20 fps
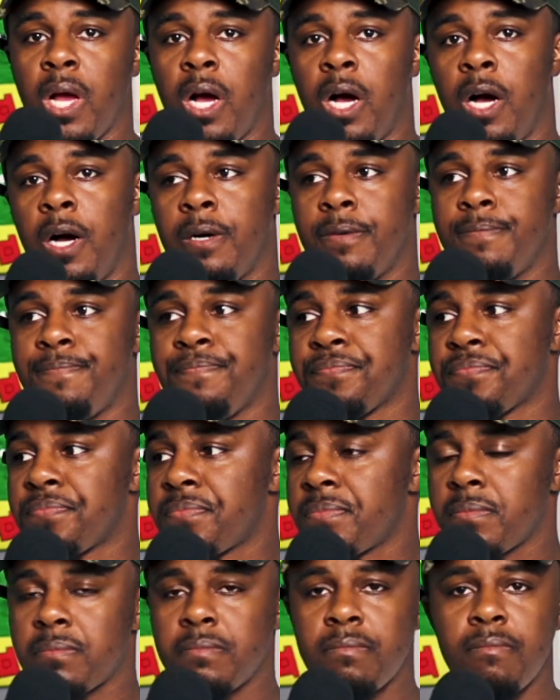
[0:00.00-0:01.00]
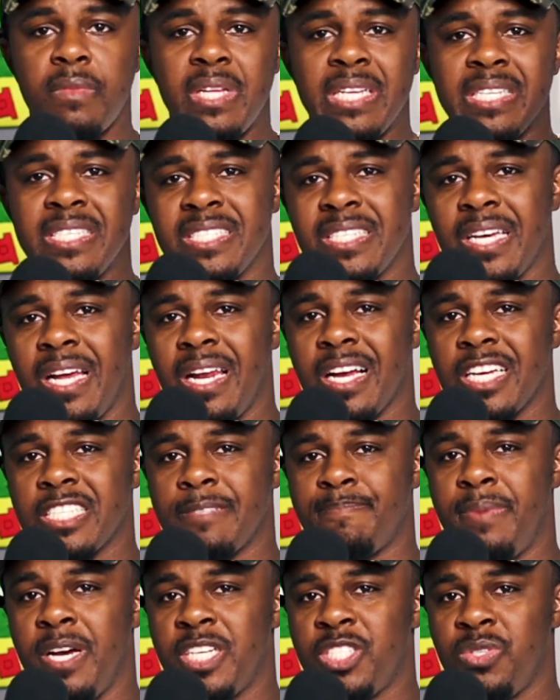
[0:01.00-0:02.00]
Um this kind of like a
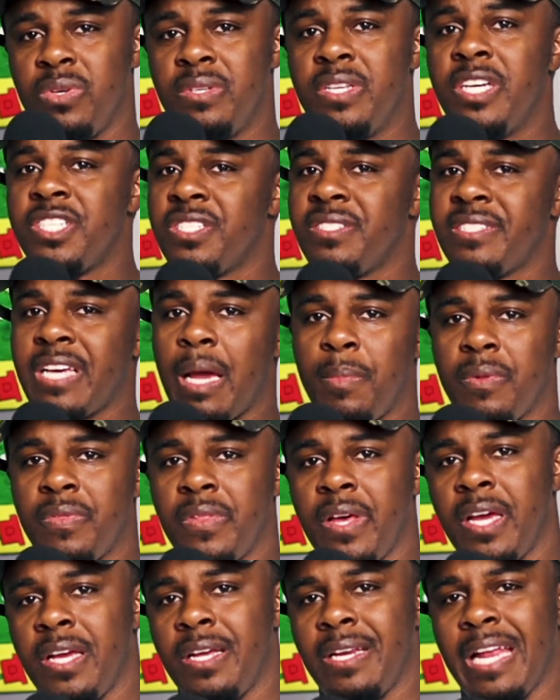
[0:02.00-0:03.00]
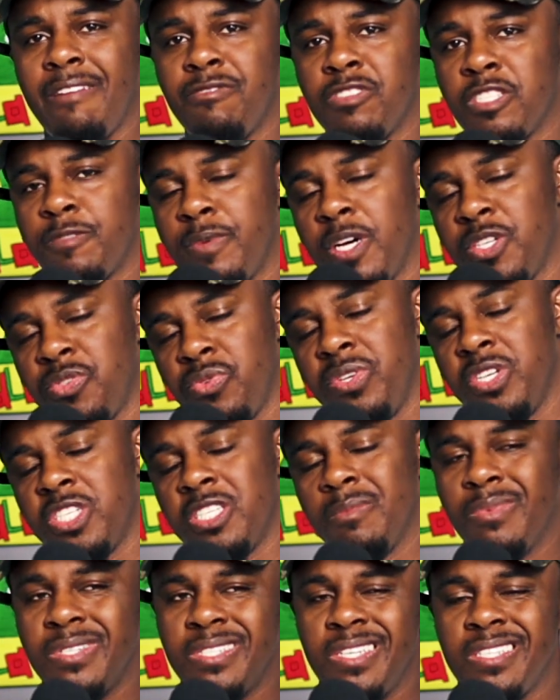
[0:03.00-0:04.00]
special edition type of thing, not even special
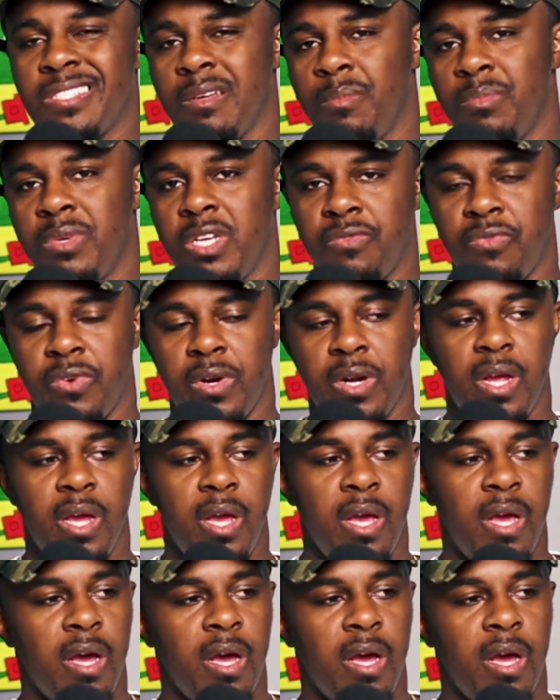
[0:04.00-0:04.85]
edition, but just something different.